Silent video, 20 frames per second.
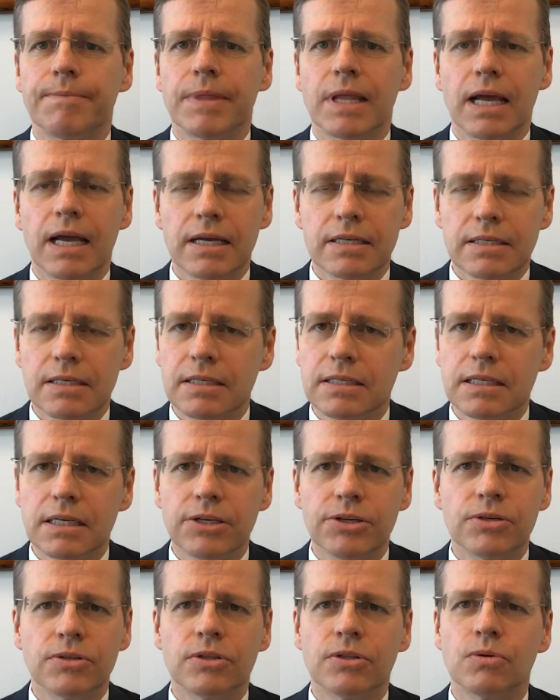has
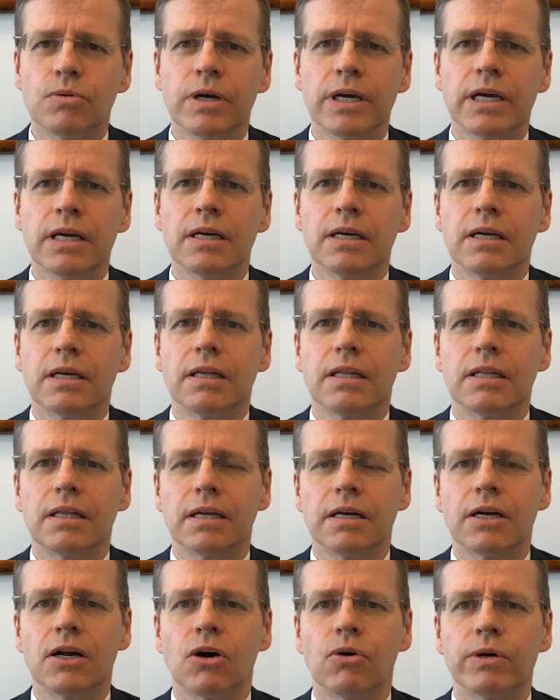continued the way
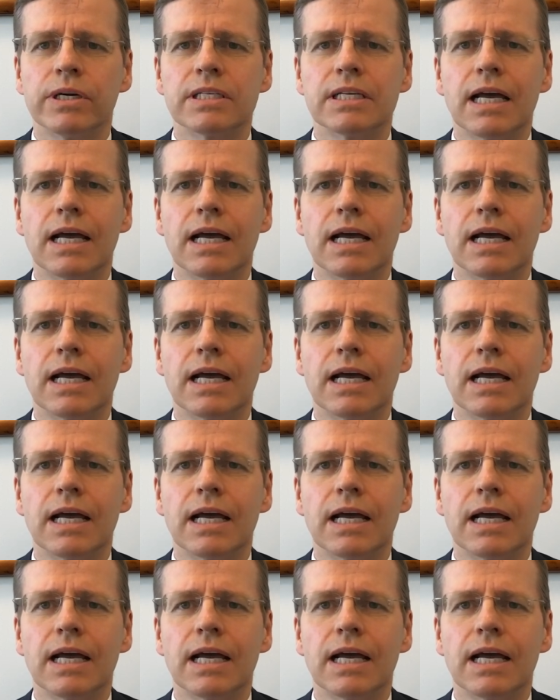that it always